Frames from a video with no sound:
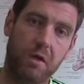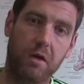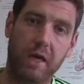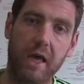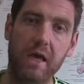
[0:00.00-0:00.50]

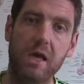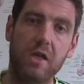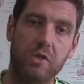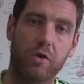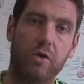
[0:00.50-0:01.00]
Okay,
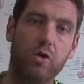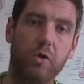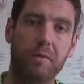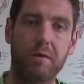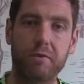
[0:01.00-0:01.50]
so I
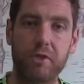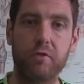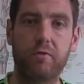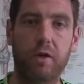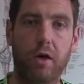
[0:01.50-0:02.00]
hope that was
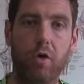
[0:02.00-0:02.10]
useful.